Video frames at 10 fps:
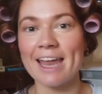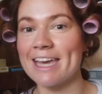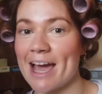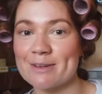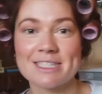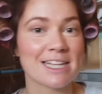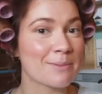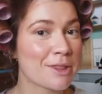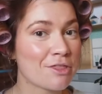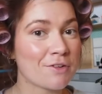and now it's
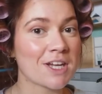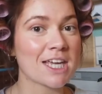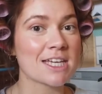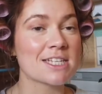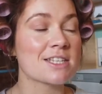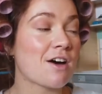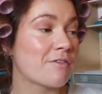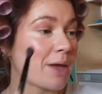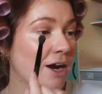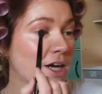nearly been 3 years
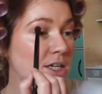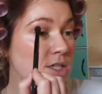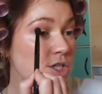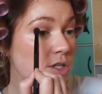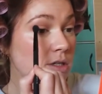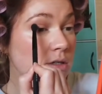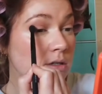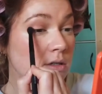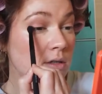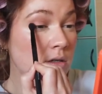of marriage,
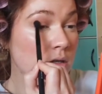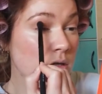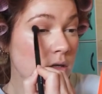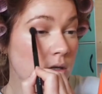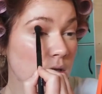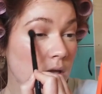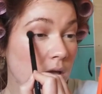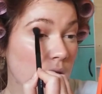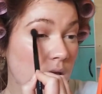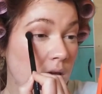
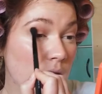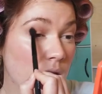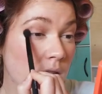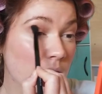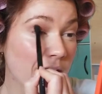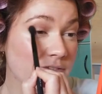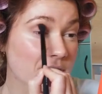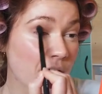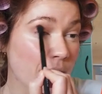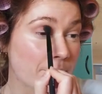and life's
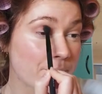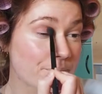good.